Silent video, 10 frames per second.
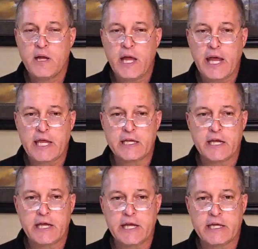and,
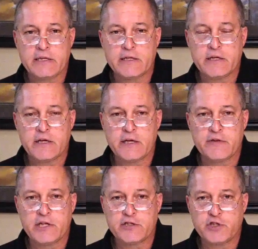and uh,
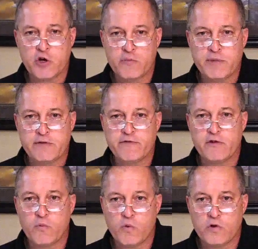the atonement for
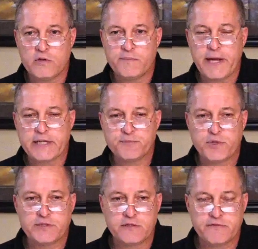the world, past,
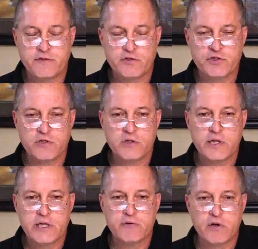present, and future,
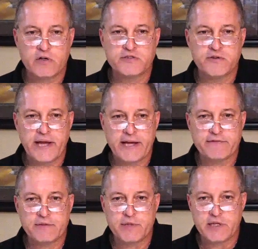he would also
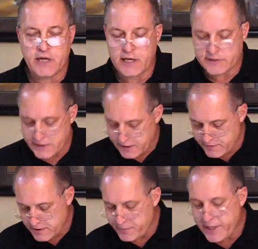have to be God to have
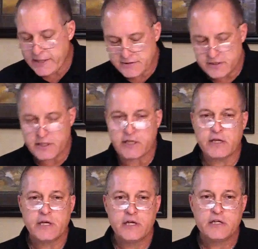the capacity
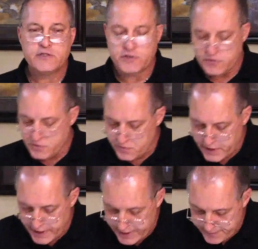to do
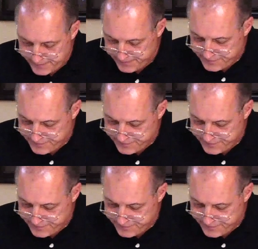that.